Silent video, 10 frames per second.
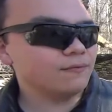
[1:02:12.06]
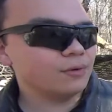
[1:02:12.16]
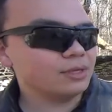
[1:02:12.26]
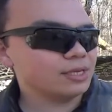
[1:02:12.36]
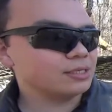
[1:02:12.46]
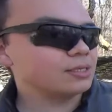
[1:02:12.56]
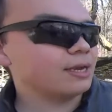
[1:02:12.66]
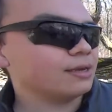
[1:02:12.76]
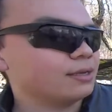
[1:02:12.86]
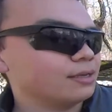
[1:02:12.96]
folding
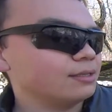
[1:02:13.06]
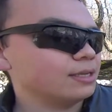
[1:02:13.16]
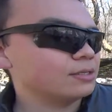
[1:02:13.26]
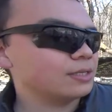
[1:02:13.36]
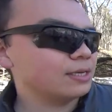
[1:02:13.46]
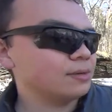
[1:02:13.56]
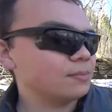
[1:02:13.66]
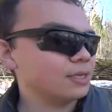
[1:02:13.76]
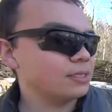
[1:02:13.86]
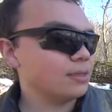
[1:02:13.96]
stock. This setup
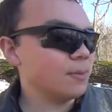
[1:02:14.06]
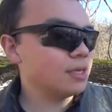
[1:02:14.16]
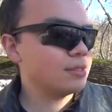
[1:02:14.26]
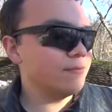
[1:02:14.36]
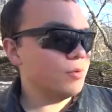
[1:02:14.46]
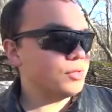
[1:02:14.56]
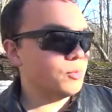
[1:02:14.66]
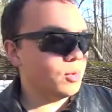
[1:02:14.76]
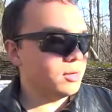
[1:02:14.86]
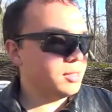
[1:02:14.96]
is the best of both
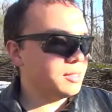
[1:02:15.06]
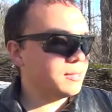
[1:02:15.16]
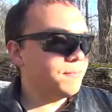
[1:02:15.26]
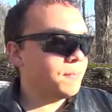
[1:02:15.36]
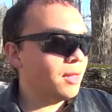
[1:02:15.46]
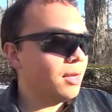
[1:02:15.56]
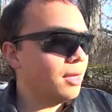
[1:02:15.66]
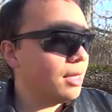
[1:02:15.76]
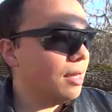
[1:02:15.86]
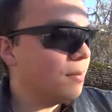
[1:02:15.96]
worlds.
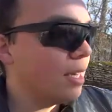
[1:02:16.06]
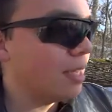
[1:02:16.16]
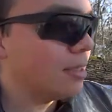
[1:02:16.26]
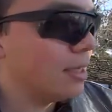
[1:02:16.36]
Keep it as a